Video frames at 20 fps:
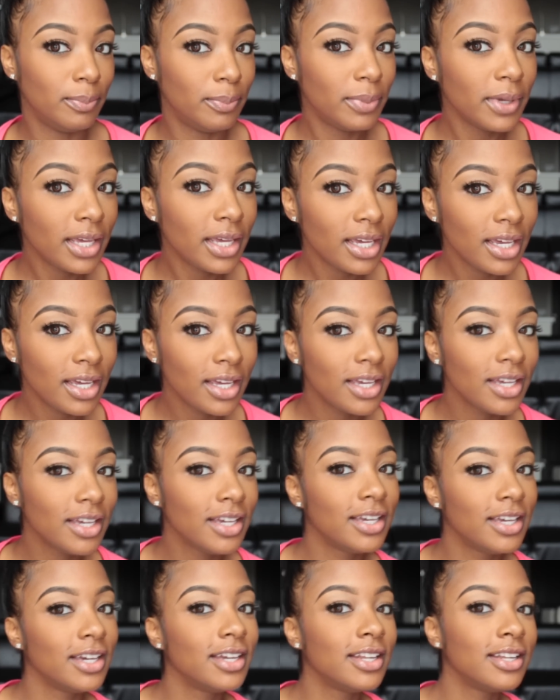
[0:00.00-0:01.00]

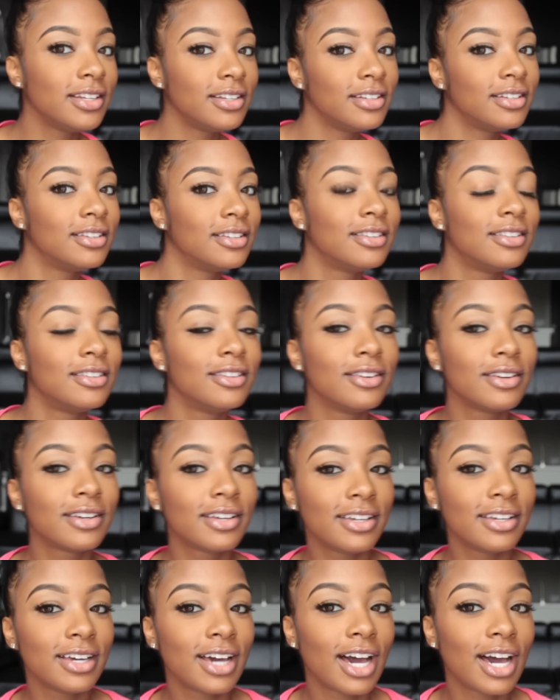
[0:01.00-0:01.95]
big and looking